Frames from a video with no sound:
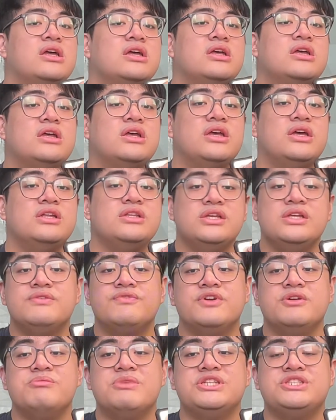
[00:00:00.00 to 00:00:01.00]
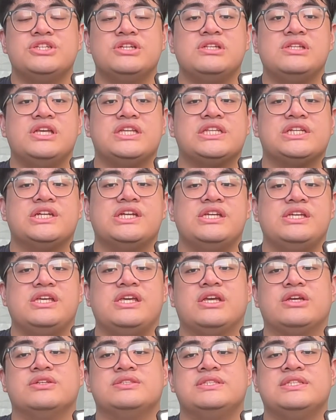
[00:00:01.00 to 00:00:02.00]
and information literary
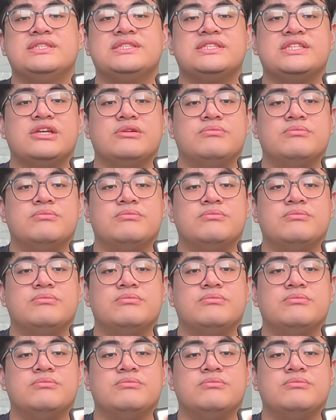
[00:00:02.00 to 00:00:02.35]
ecosystem,